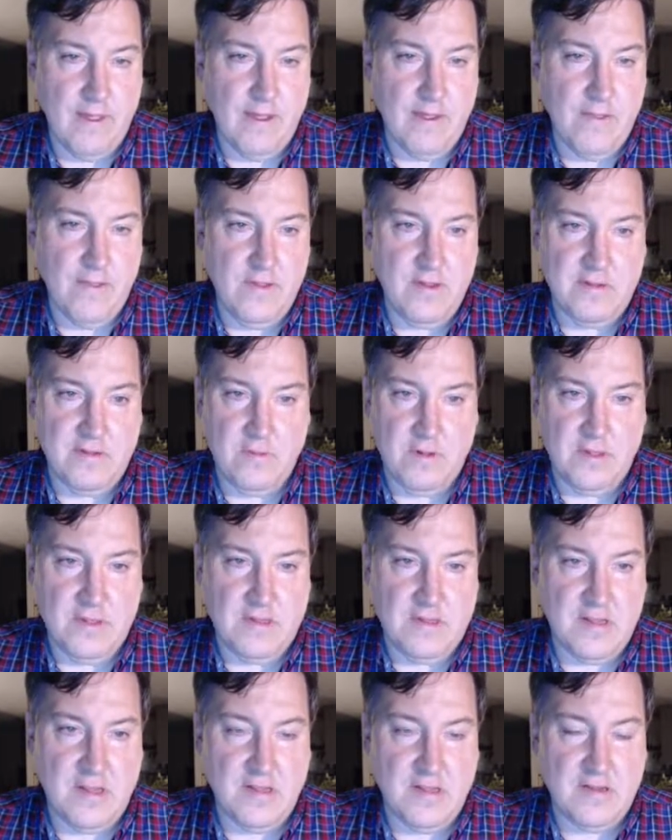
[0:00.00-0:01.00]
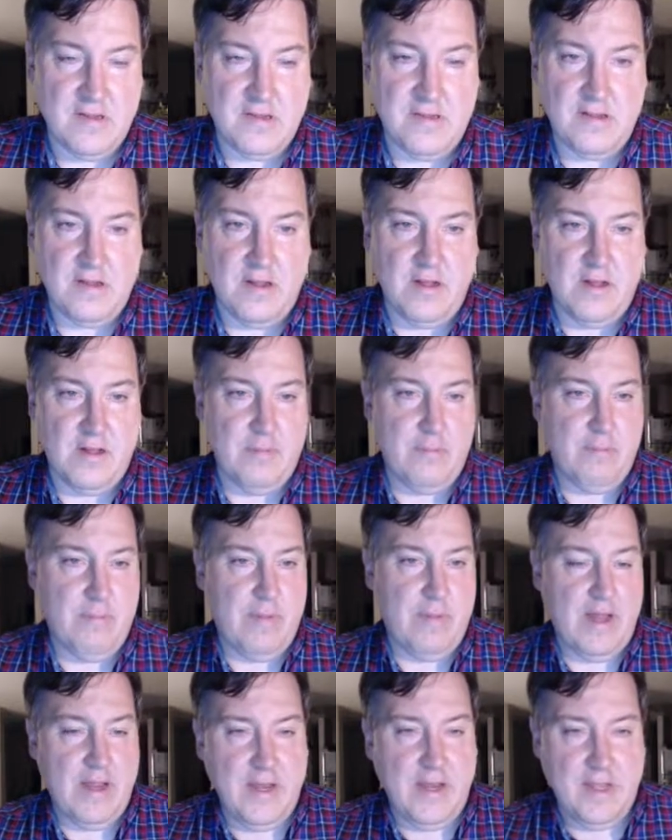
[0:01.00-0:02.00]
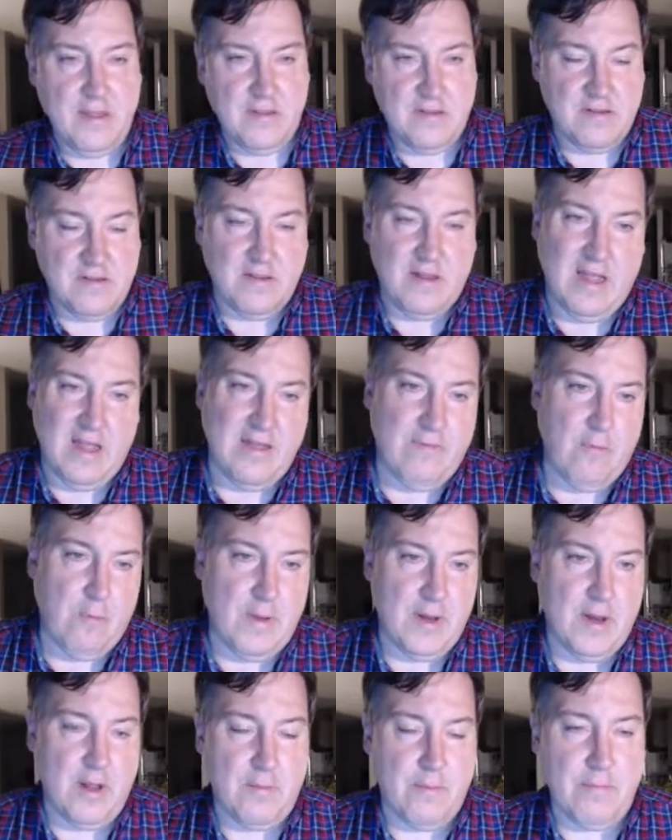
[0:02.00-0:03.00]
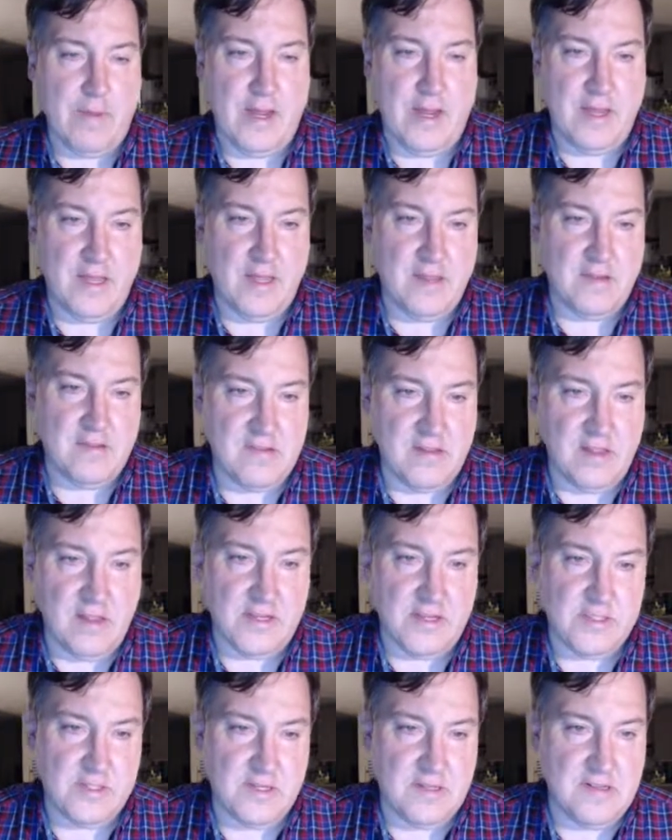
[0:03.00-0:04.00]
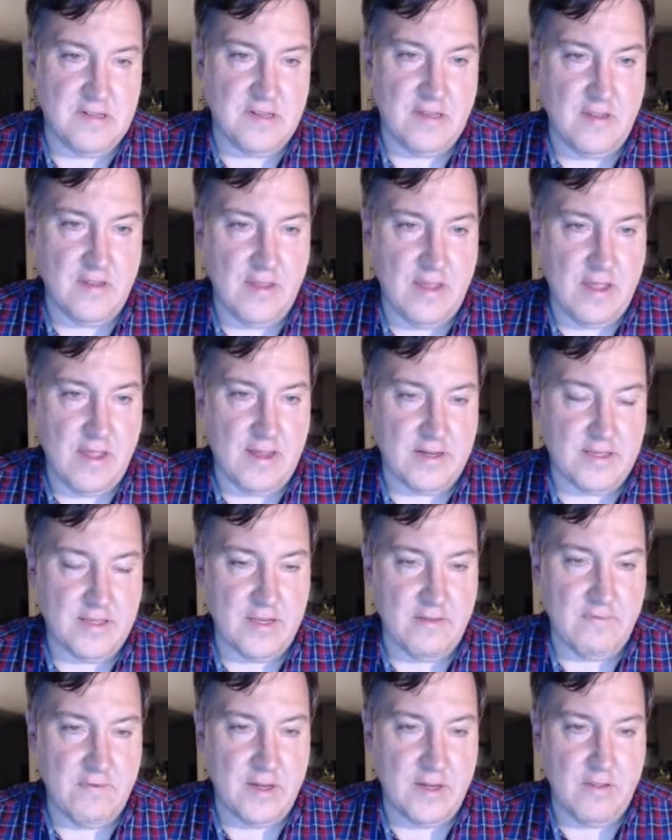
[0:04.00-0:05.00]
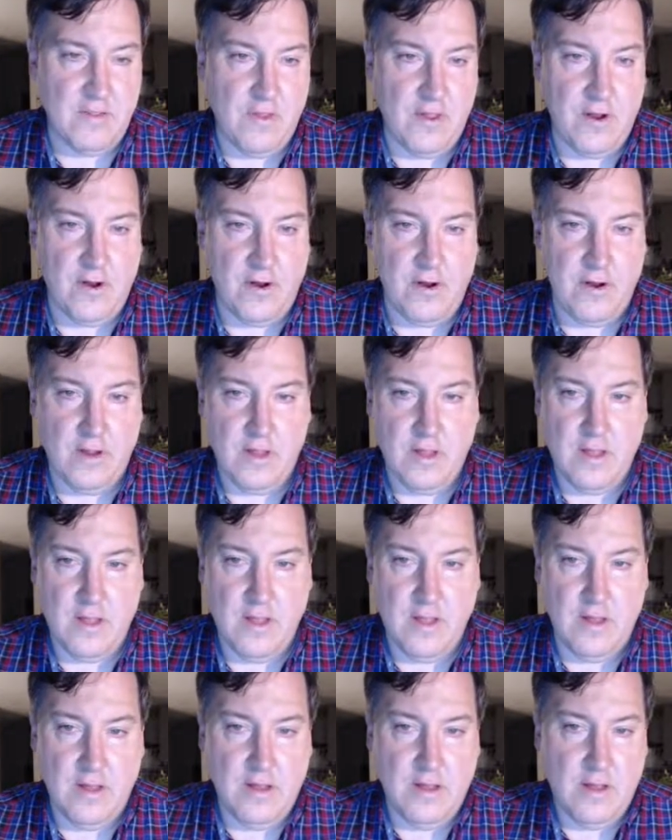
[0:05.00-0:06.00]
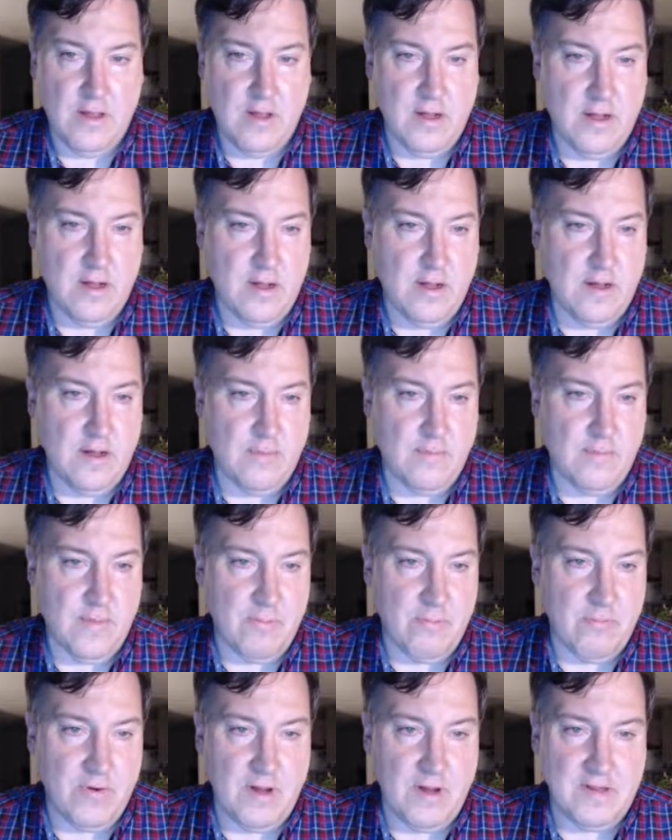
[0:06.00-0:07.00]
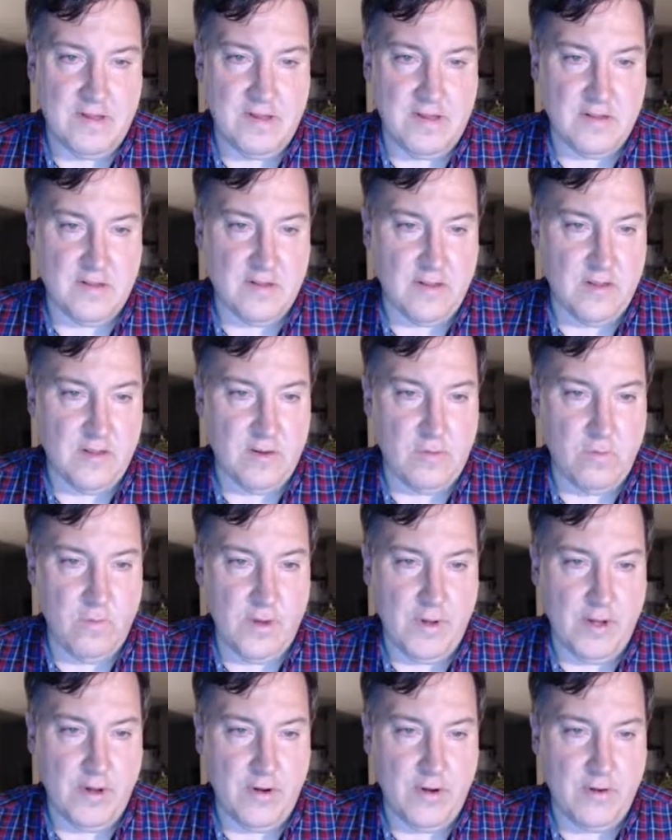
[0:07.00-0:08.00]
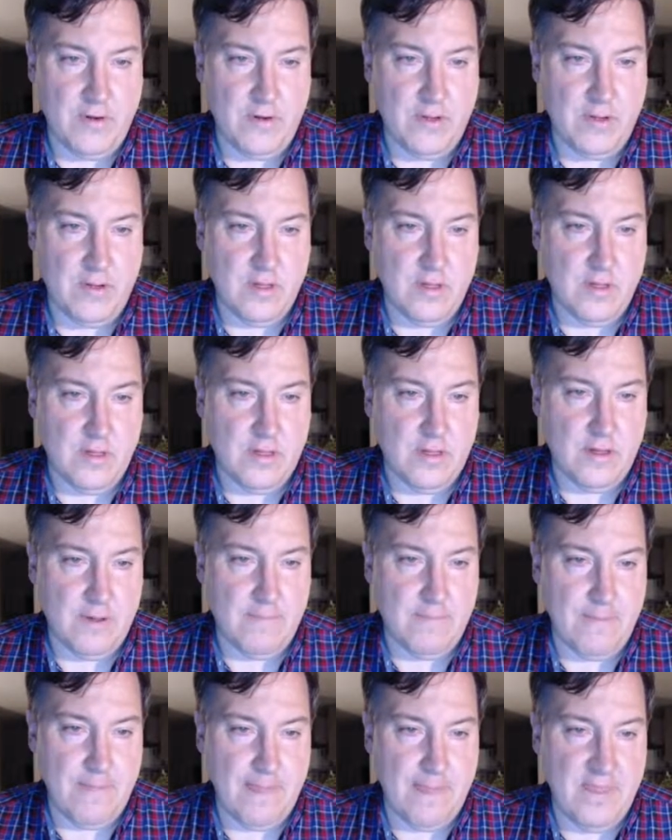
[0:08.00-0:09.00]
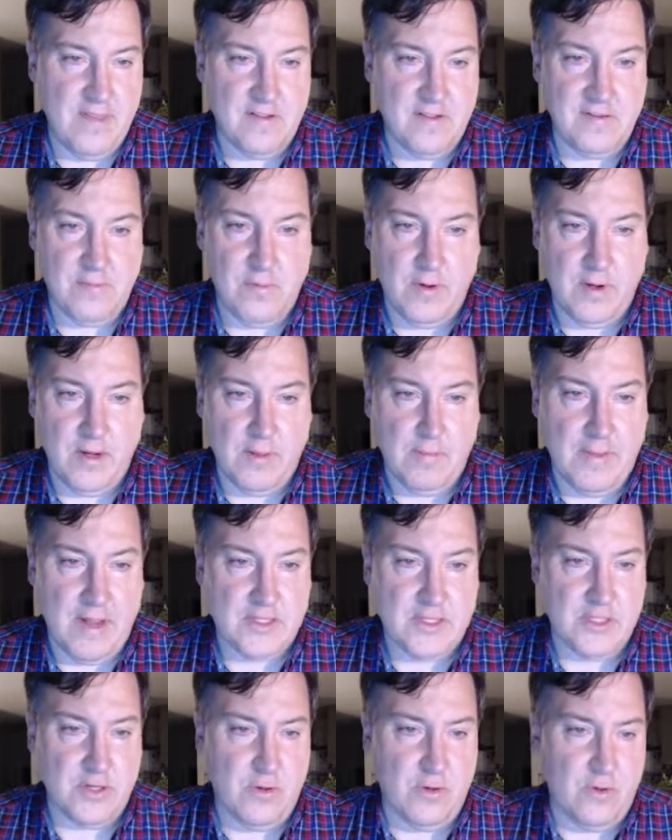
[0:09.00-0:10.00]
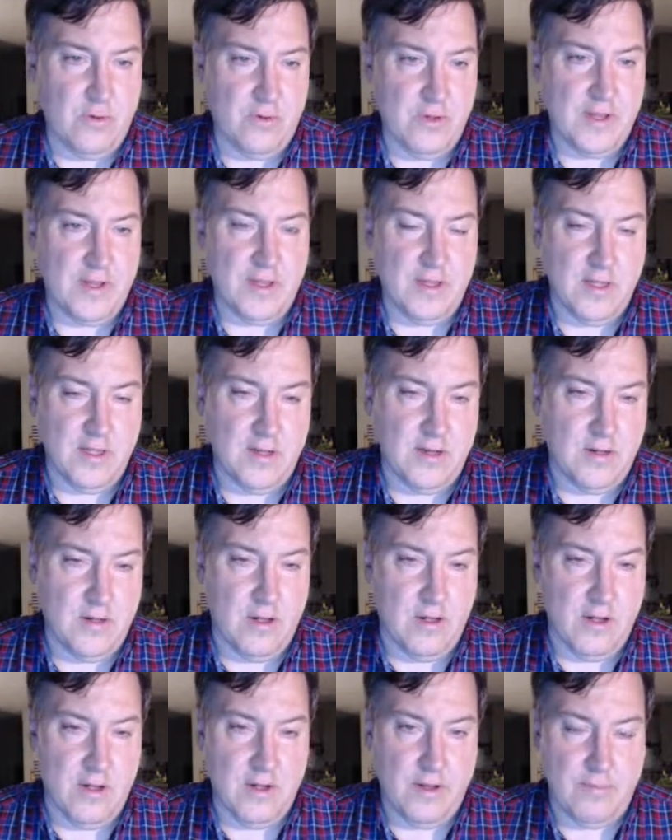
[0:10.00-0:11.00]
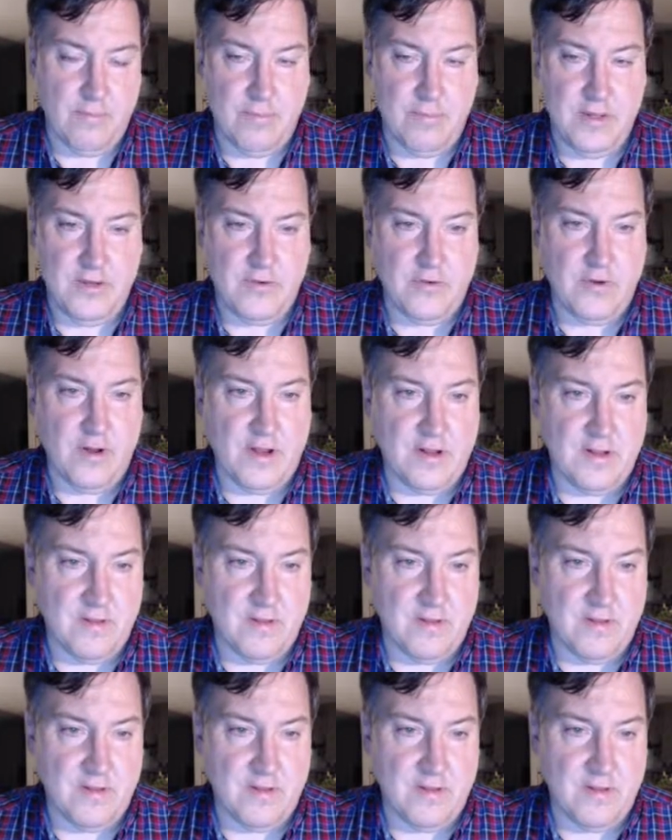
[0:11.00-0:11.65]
This one says it's on Binance. I haven't been on Binance to actually see the activity there. The pricing's a little weird. This one I'm actually holding a little on Bittrex